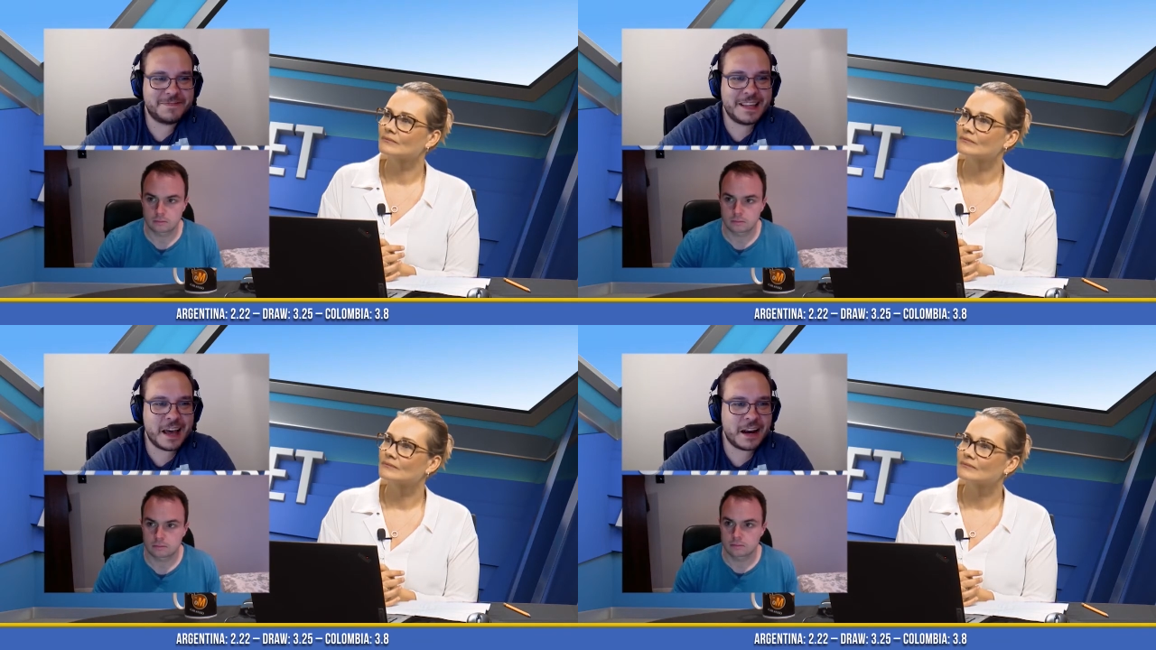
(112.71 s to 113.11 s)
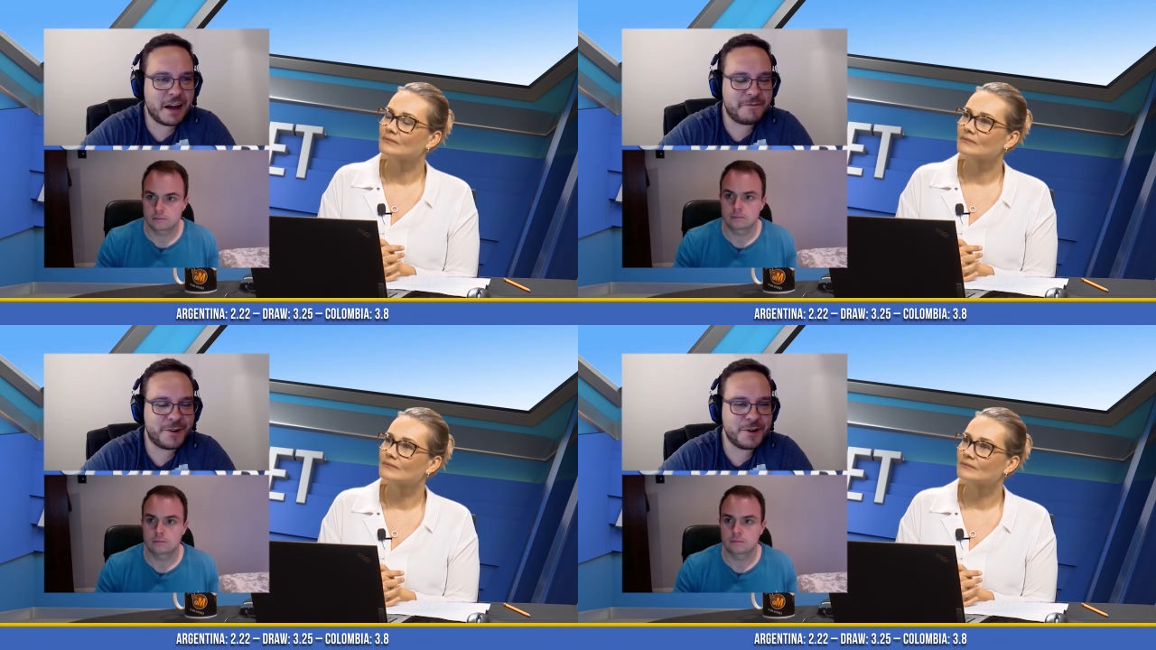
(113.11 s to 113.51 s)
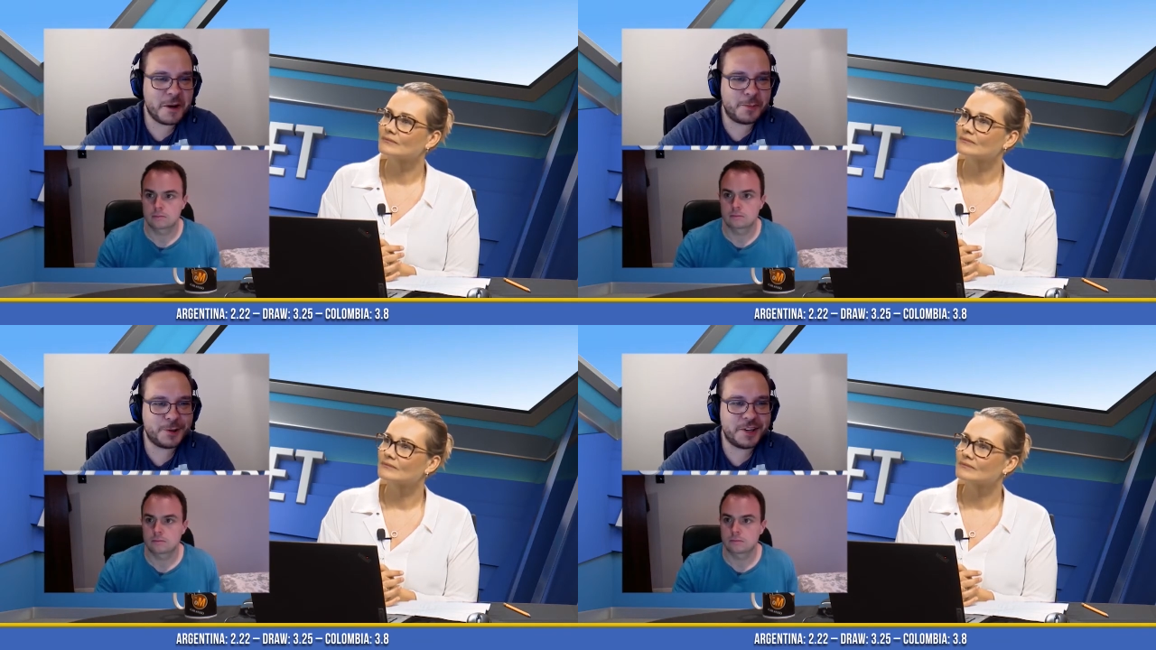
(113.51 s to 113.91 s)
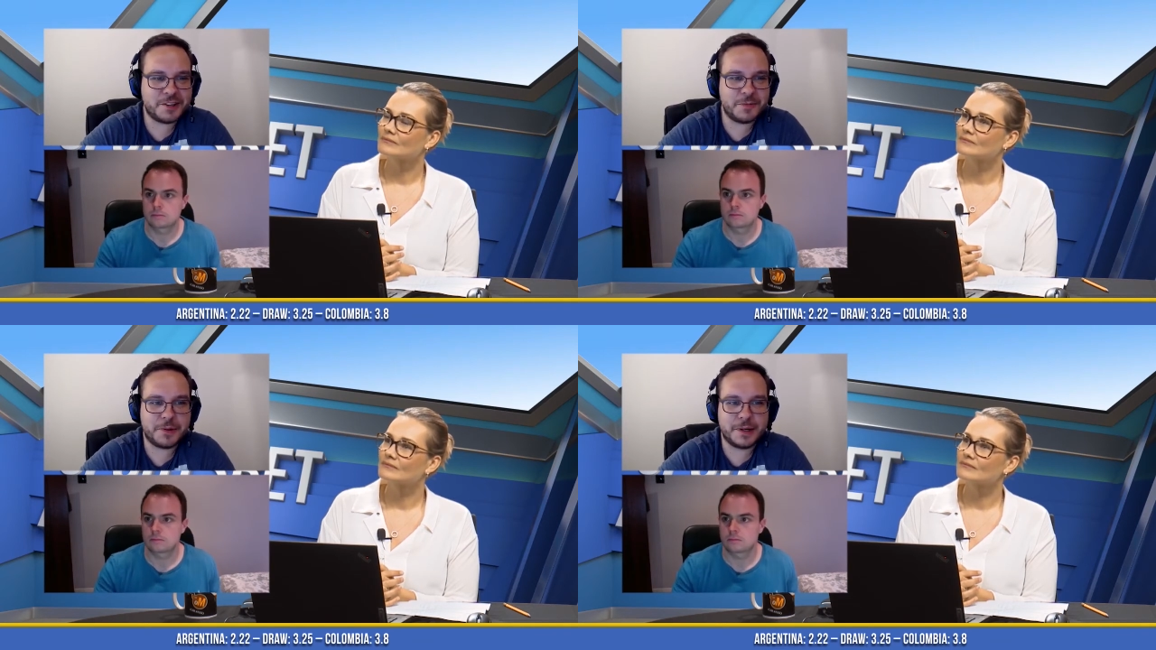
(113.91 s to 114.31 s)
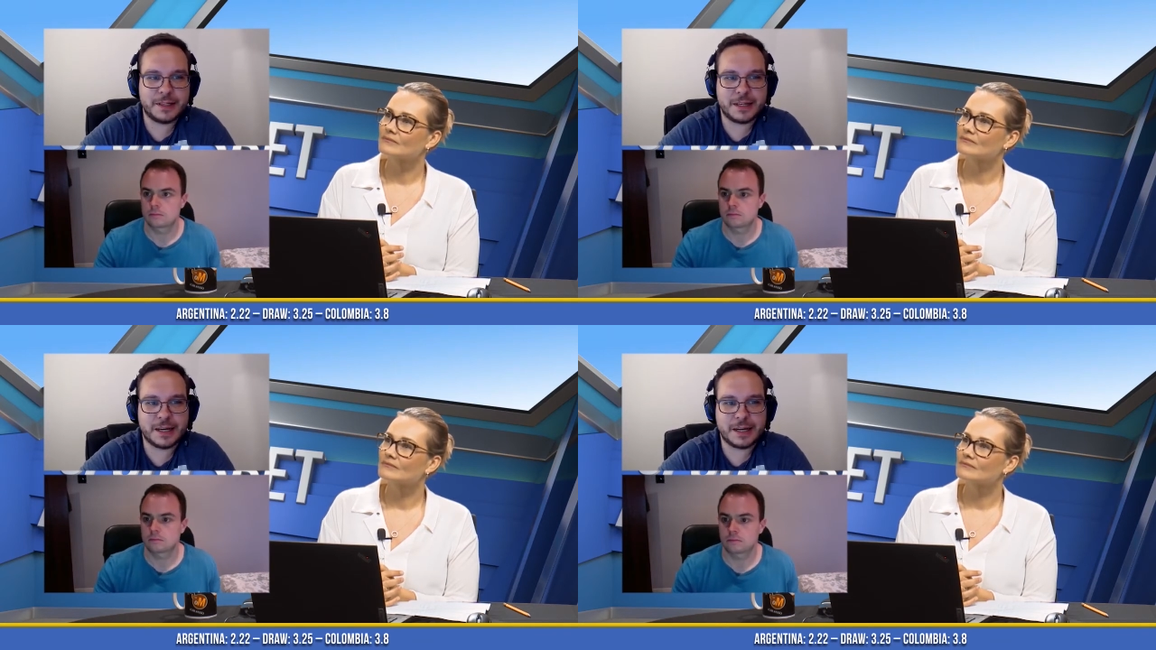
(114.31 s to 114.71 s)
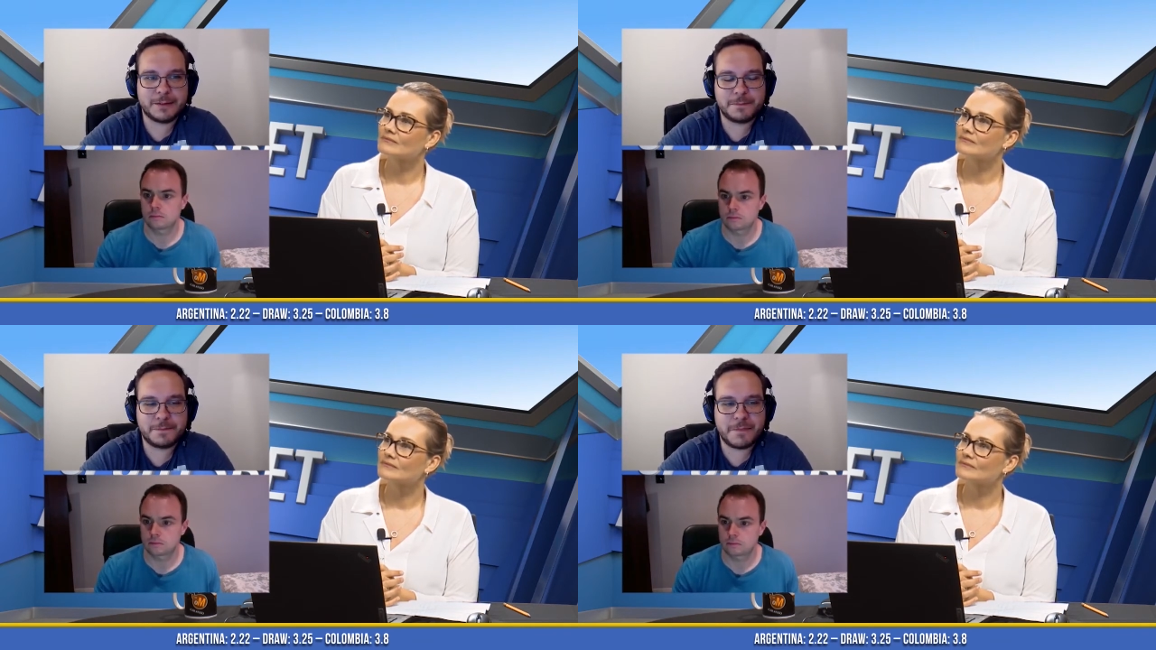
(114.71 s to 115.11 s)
Speaker 1: they are very unpredictable. Uh,